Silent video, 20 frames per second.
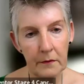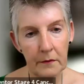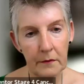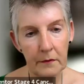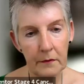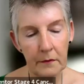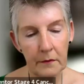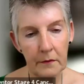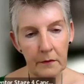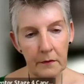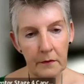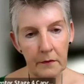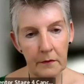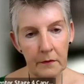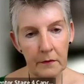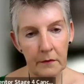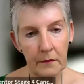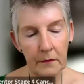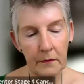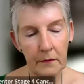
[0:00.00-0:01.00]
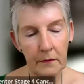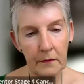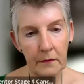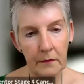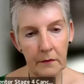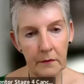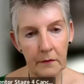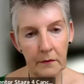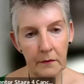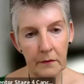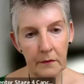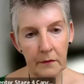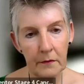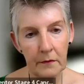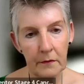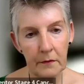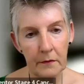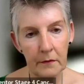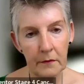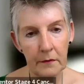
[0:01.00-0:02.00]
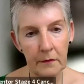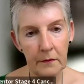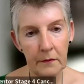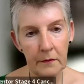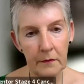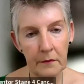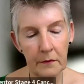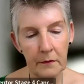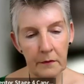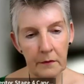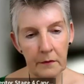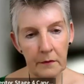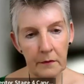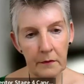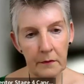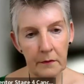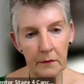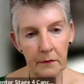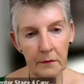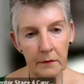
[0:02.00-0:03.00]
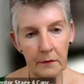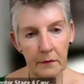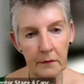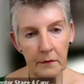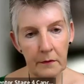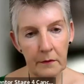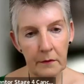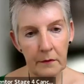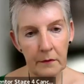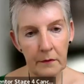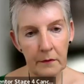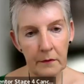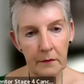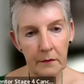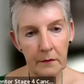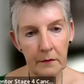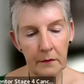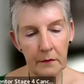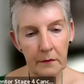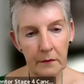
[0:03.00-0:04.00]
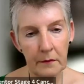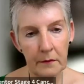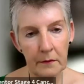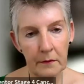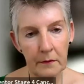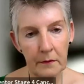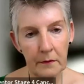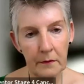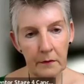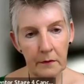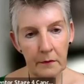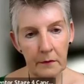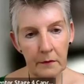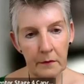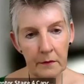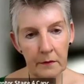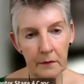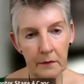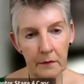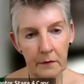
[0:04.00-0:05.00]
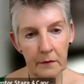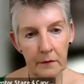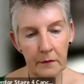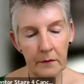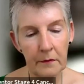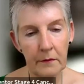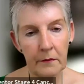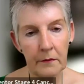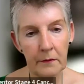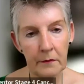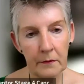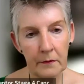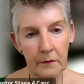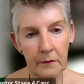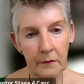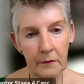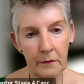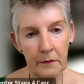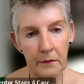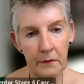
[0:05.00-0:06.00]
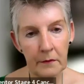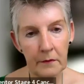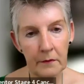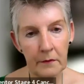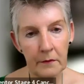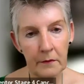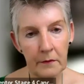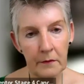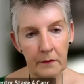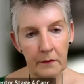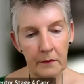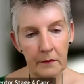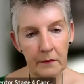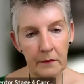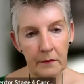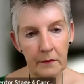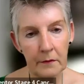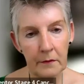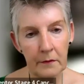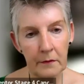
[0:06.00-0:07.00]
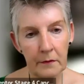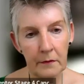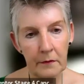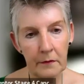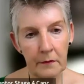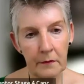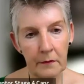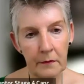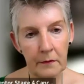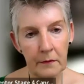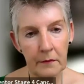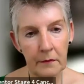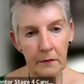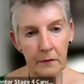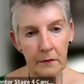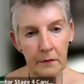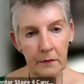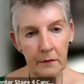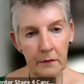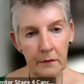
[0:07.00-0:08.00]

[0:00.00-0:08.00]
This person isn't speaking.